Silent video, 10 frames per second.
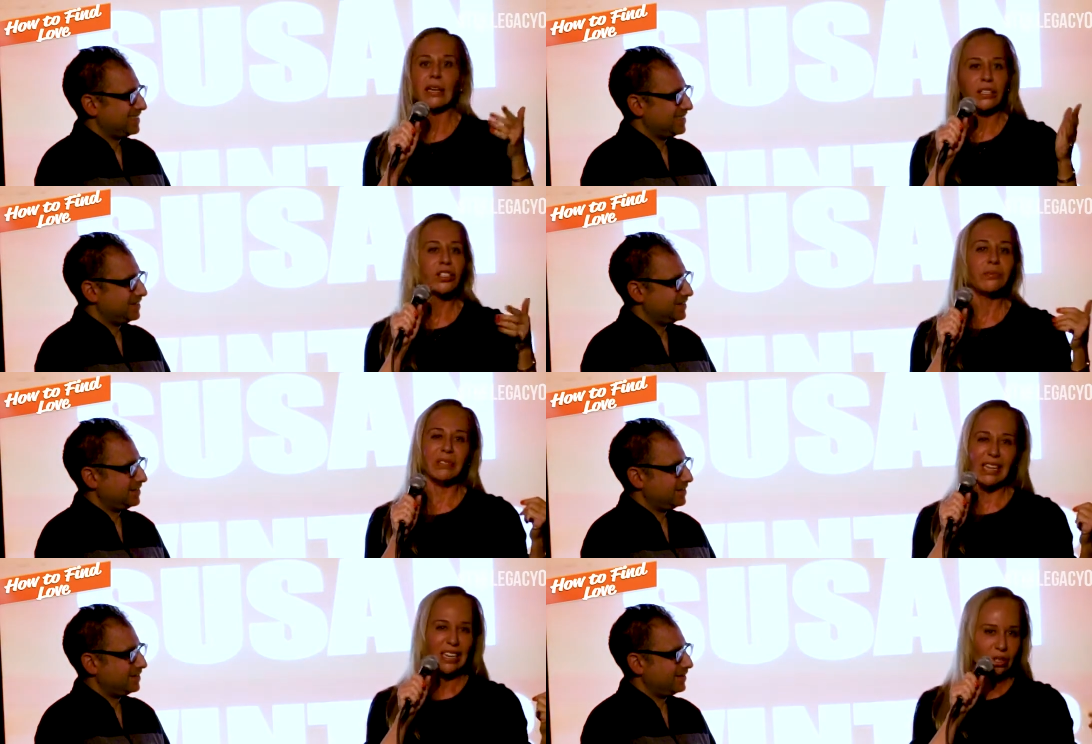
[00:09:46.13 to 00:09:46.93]
Speaker 1: Like she was
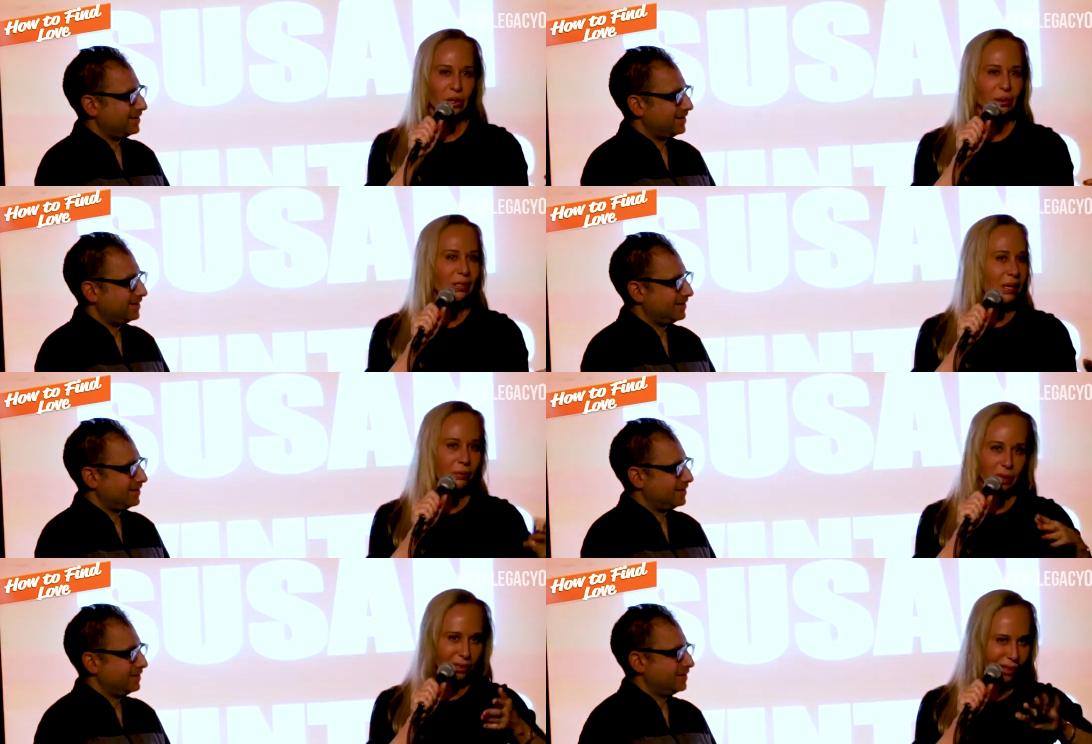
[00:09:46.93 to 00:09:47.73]
getting Tuesday,
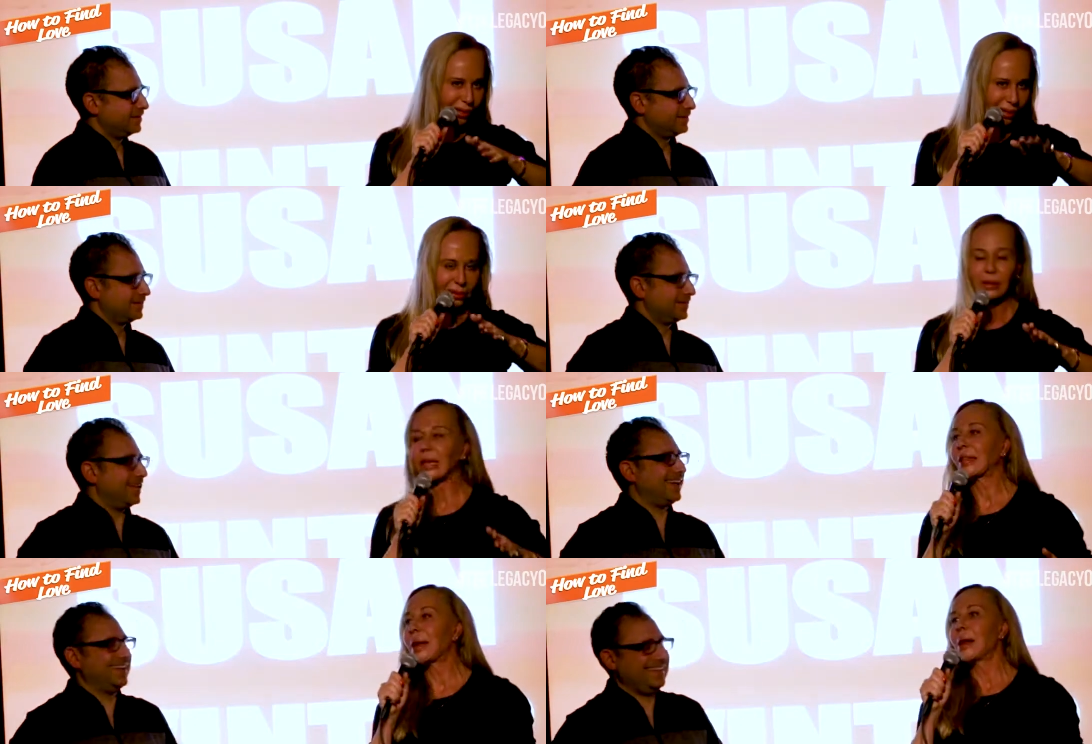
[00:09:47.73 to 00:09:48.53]
Wednesday, you know,
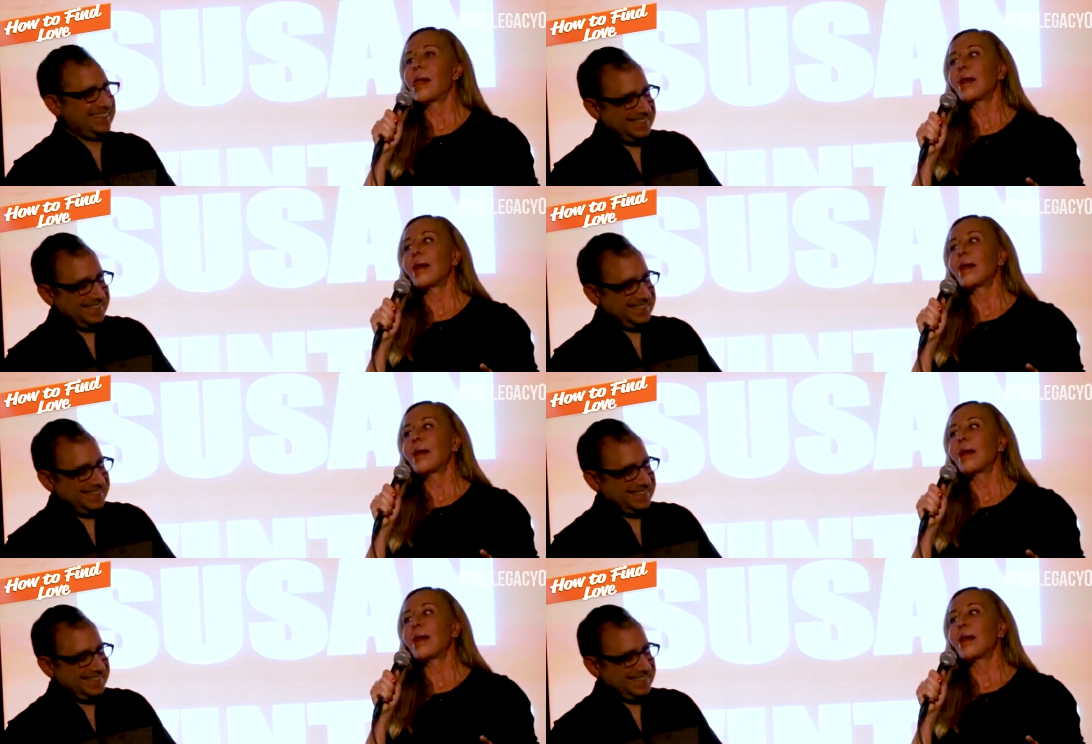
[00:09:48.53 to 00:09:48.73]
like that.